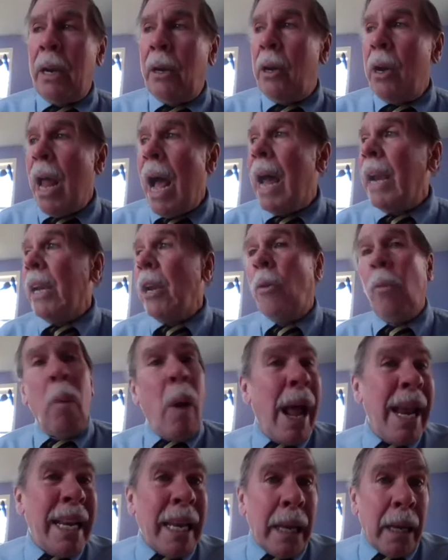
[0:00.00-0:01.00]
that are not
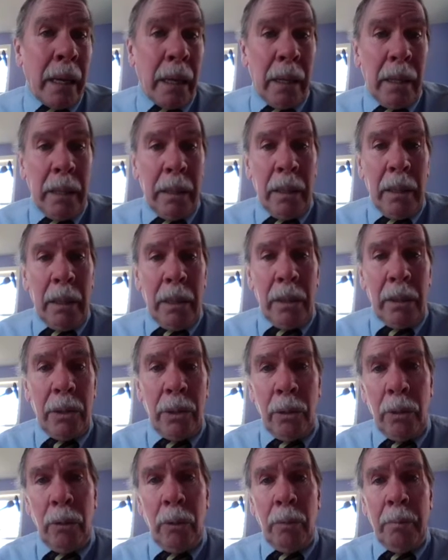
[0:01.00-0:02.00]
in writing
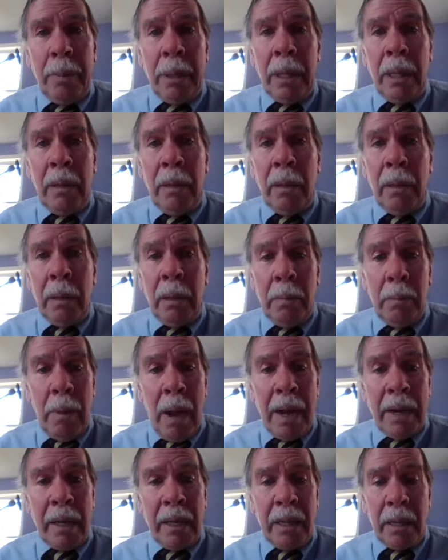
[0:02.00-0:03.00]
to be
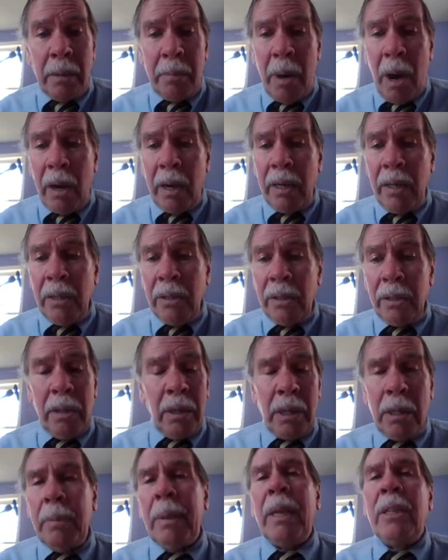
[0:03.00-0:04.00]
binding on the
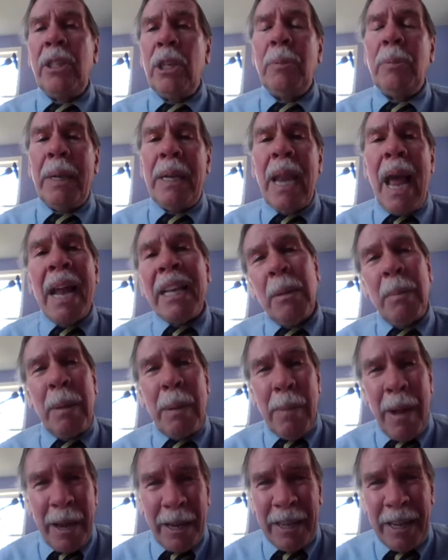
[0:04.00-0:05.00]
parties, or to be, excuse me, not
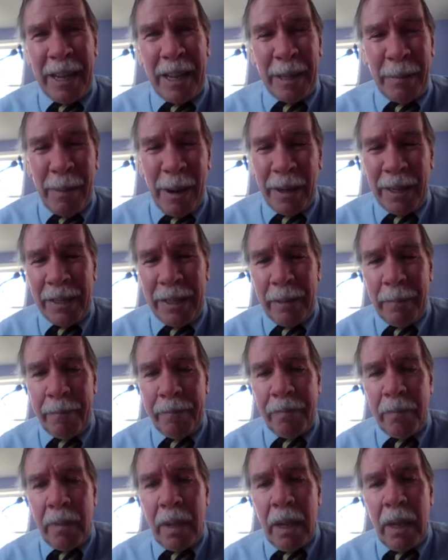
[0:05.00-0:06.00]
to be binding on the
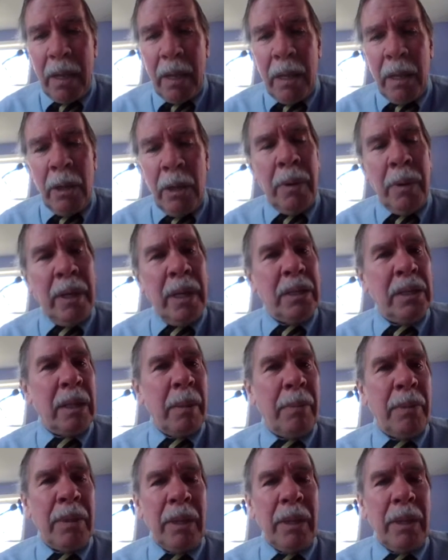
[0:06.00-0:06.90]
parties, you would need